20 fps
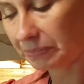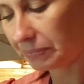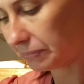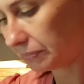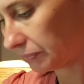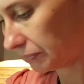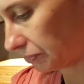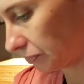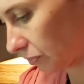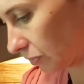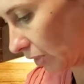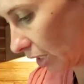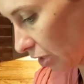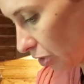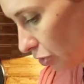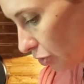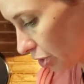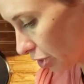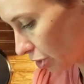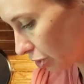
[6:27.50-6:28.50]
in there.
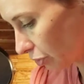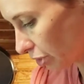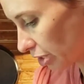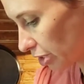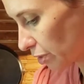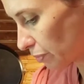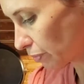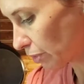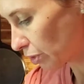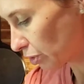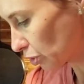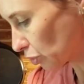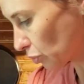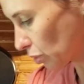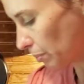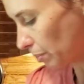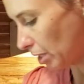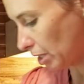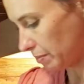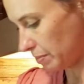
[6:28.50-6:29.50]
You can do this with
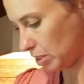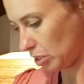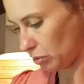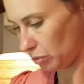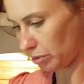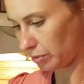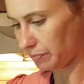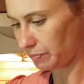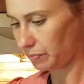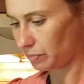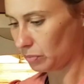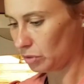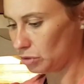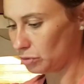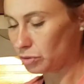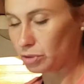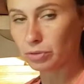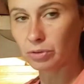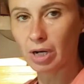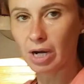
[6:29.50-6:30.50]
store-bought milk. You
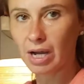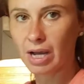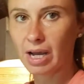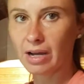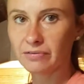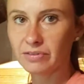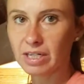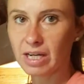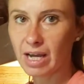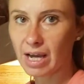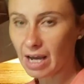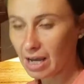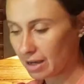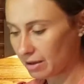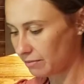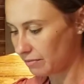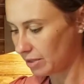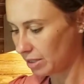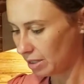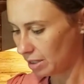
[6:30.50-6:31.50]
do not have to
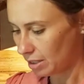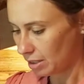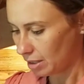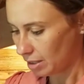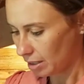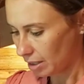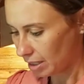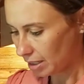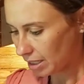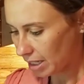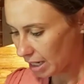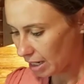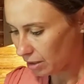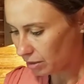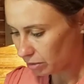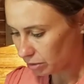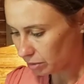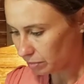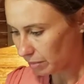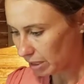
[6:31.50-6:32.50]
have a
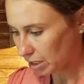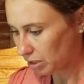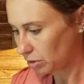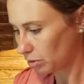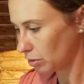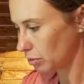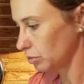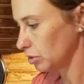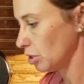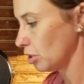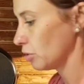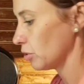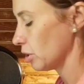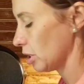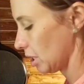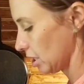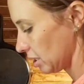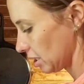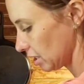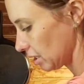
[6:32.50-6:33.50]
cow to make your own yogurt.
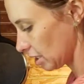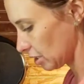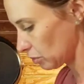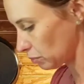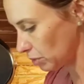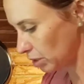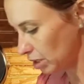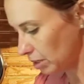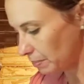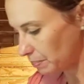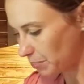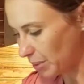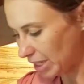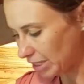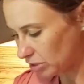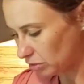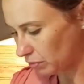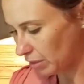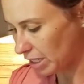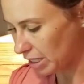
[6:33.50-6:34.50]
I think that's one of the
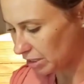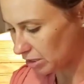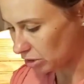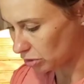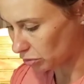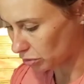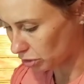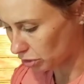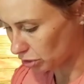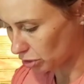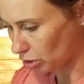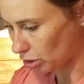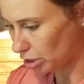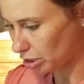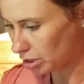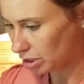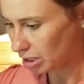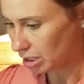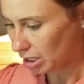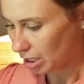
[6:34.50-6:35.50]
best ways to start
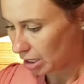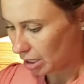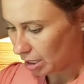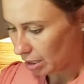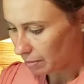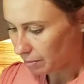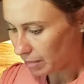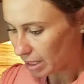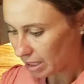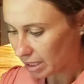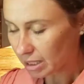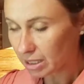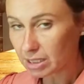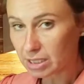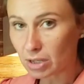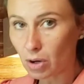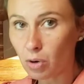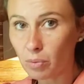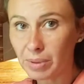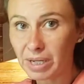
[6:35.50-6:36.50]
making
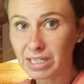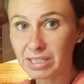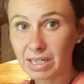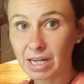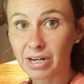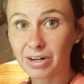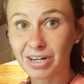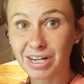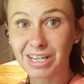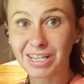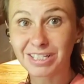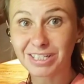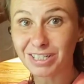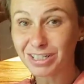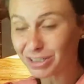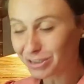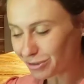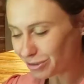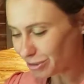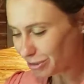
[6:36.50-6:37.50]
homemade dairy is to
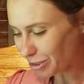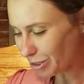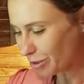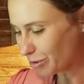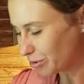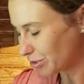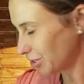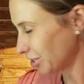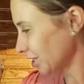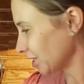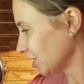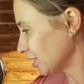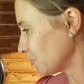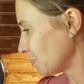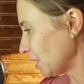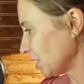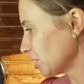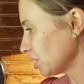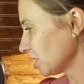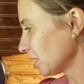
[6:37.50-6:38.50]
do your yogurt,
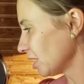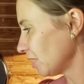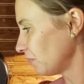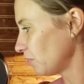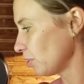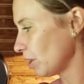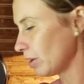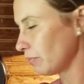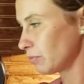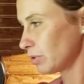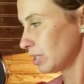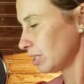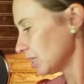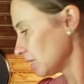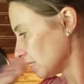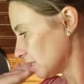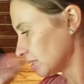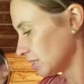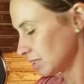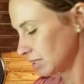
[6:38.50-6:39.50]
especially if you have one of
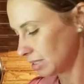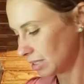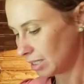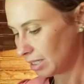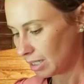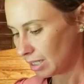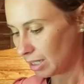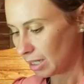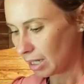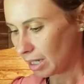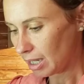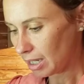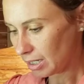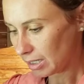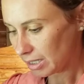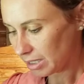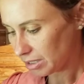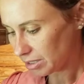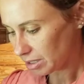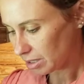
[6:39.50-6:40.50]
these uh,
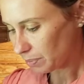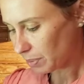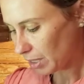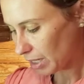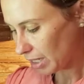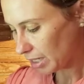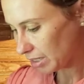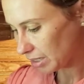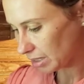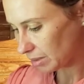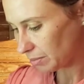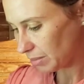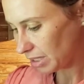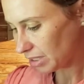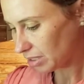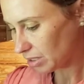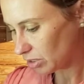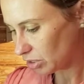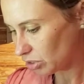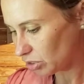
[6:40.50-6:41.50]
Instapots. It makes
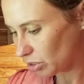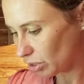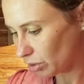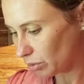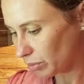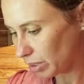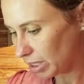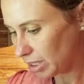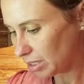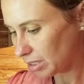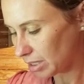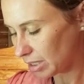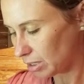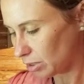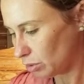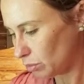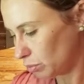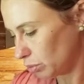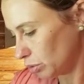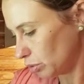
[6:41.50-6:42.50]
it so easy.
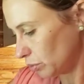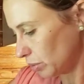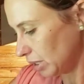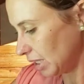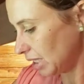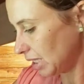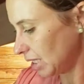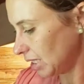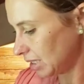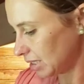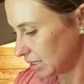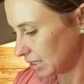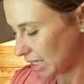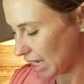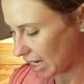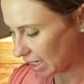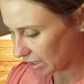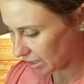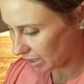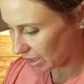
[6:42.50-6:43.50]
You will do the
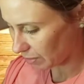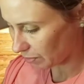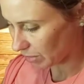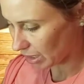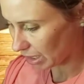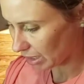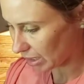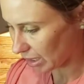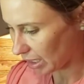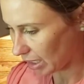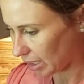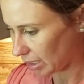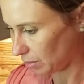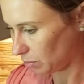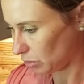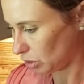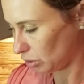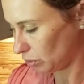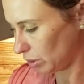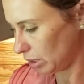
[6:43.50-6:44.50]
exact same thing that I am
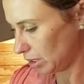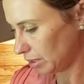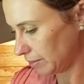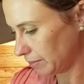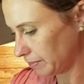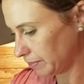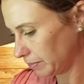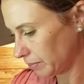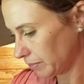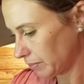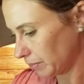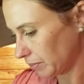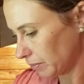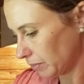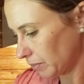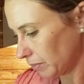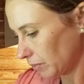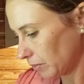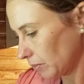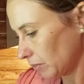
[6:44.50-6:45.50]
doing
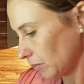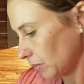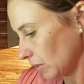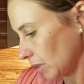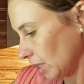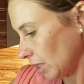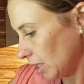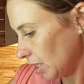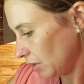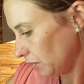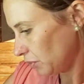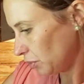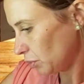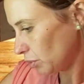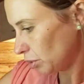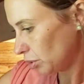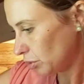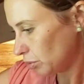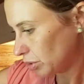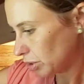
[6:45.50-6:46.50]
if you
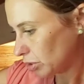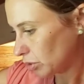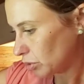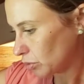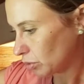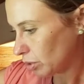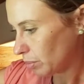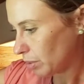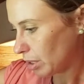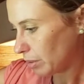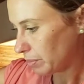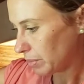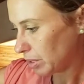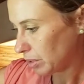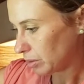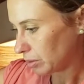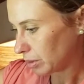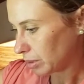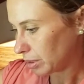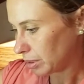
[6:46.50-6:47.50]
are using store-bought
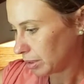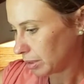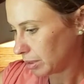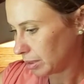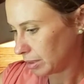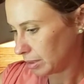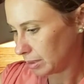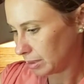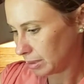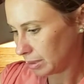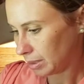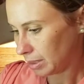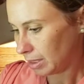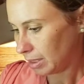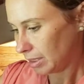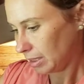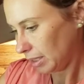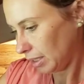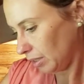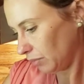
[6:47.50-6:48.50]
milk.
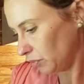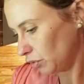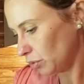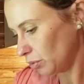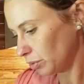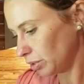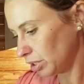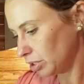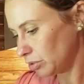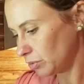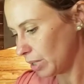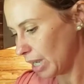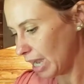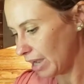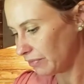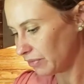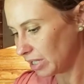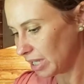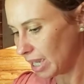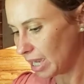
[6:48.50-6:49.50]
Now, if you only do
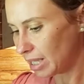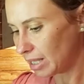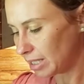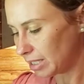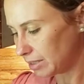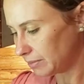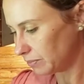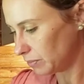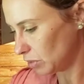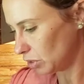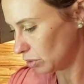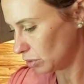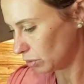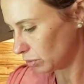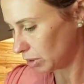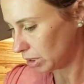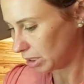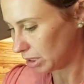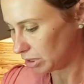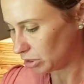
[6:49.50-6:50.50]
half a gallon, you don't
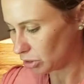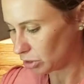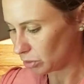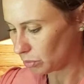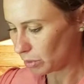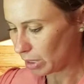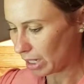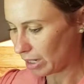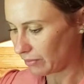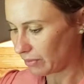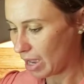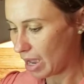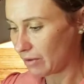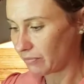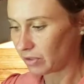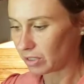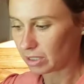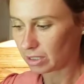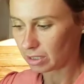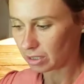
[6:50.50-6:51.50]
need to have half
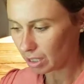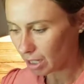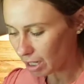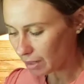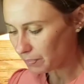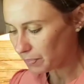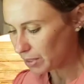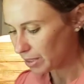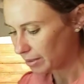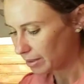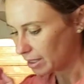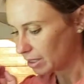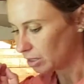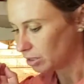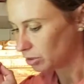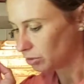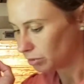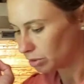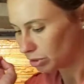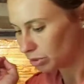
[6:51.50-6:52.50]
a cup.
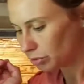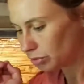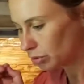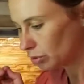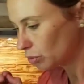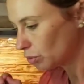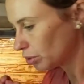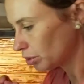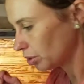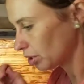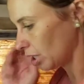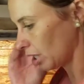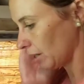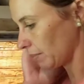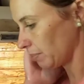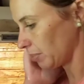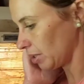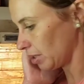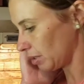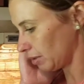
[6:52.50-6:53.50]
You can use a quarter
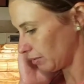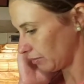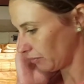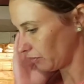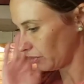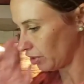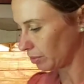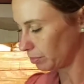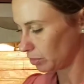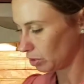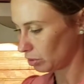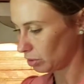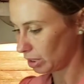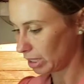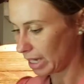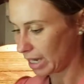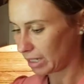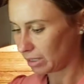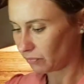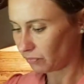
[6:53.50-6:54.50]
cup from your
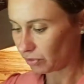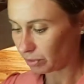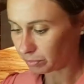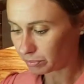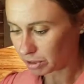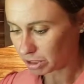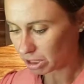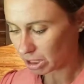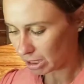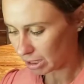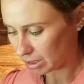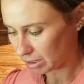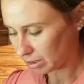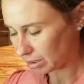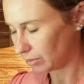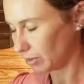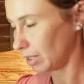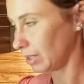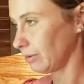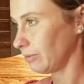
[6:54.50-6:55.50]
lat from cheese
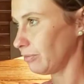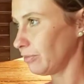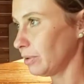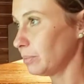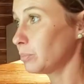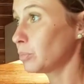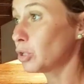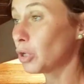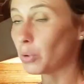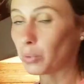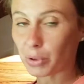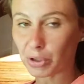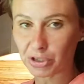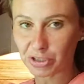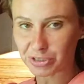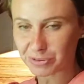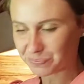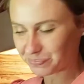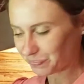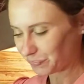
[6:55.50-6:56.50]
uh, from yogurt.
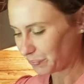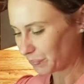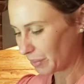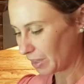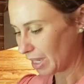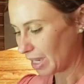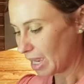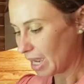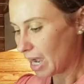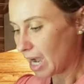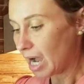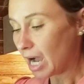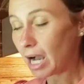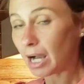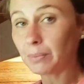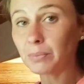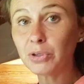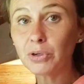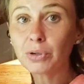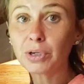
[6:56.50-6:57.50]

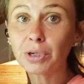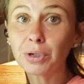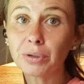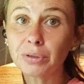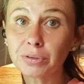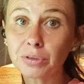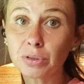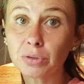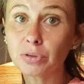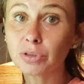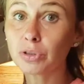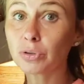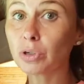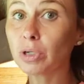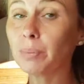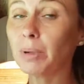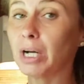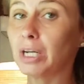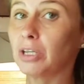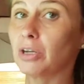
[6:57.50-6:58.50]
Um, you can also use
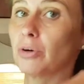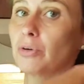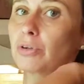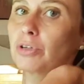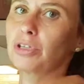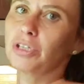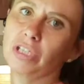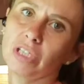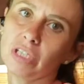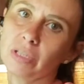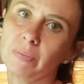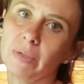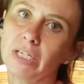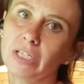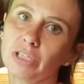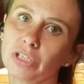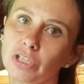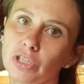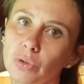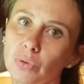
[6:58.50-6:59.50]
store-bought yogurt. Just make
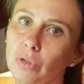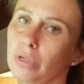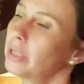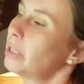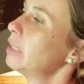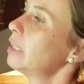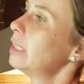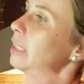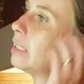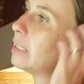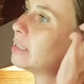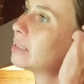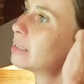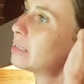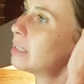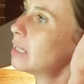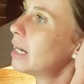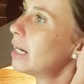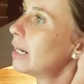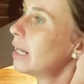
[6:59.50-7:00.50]
sure it is
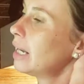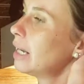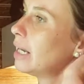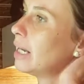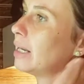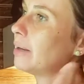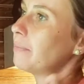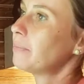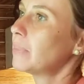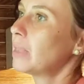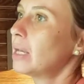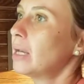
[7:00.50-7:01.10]
not a